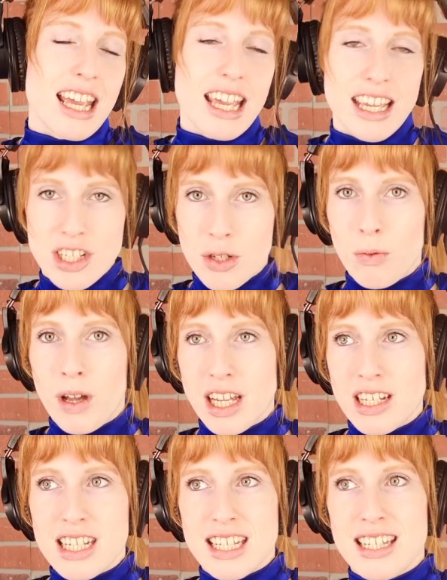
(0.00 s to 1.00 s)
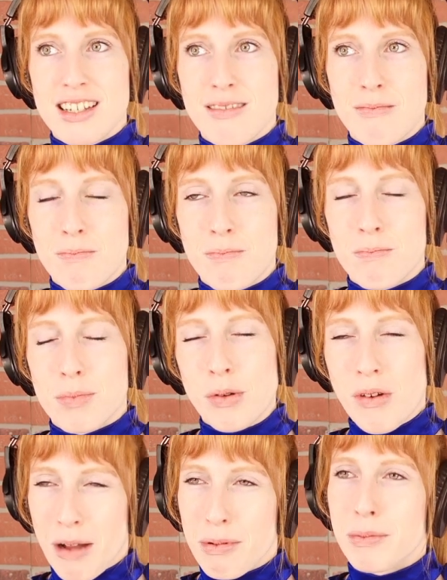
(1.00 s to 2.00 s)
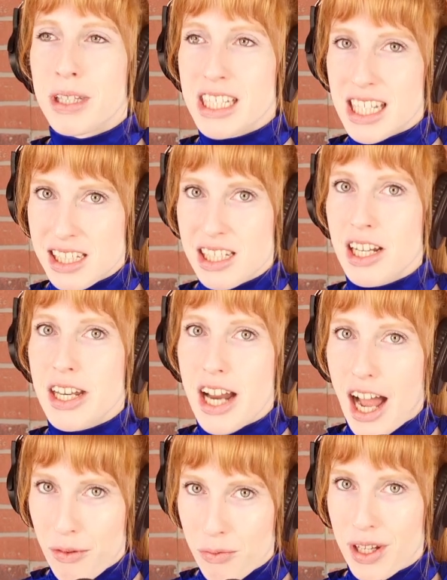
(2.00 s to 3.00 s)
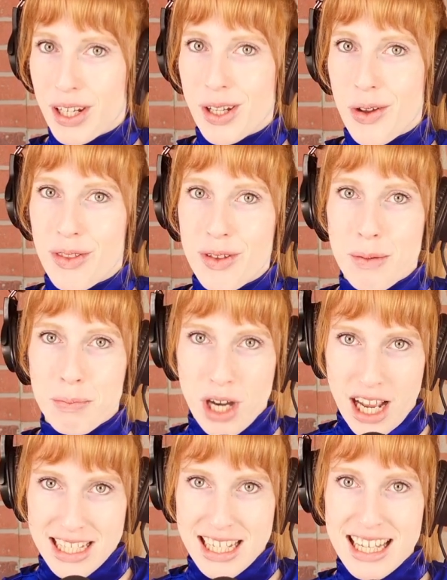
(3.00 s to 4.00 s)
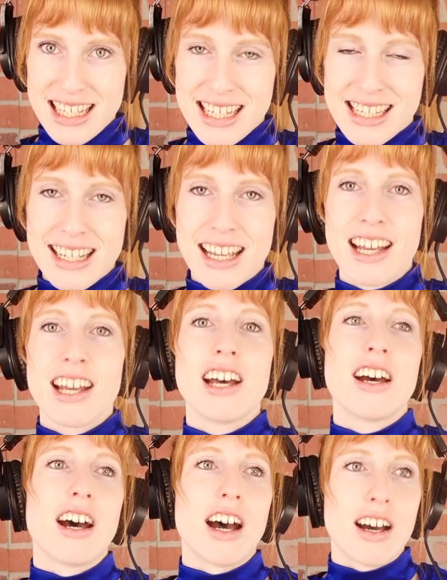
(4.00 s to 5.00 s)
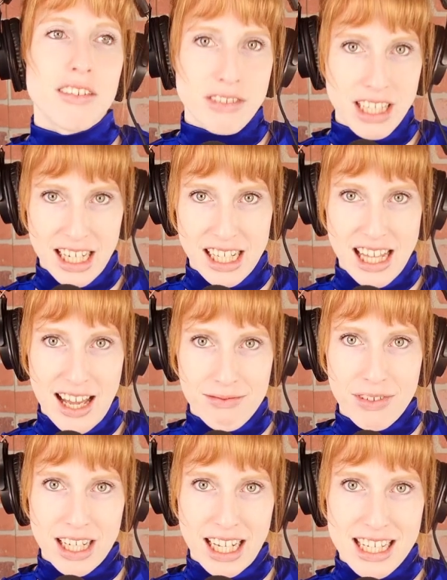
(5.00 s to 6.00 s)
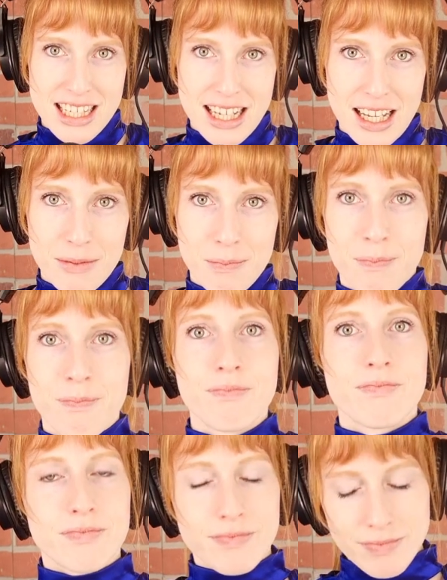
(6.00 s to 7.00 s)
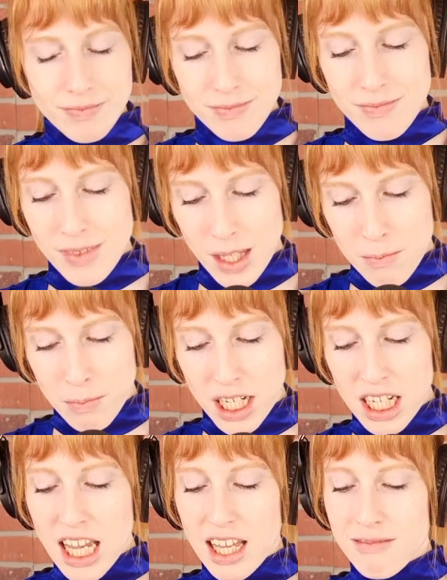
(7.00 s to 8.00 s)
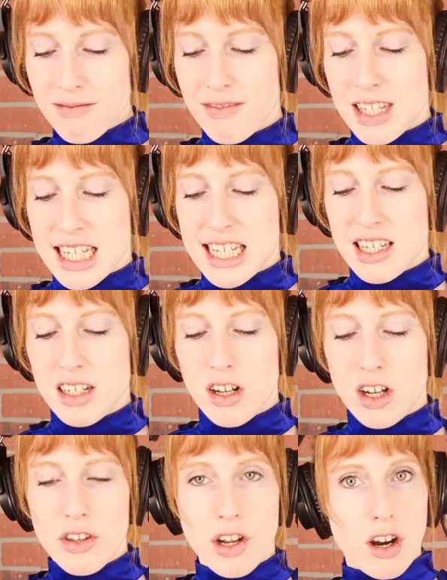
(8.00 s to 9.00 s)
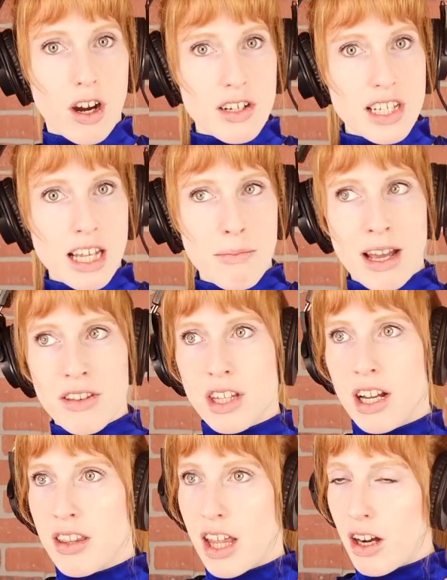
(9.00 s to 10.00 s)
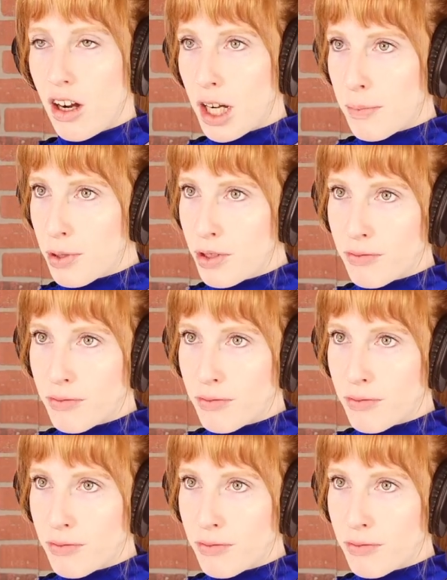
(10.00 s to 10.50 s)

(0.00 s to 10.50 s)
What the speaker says: HOA just probably does not want to go through the process of getting that financing. But again, this isn't all. There are some out there that are approved for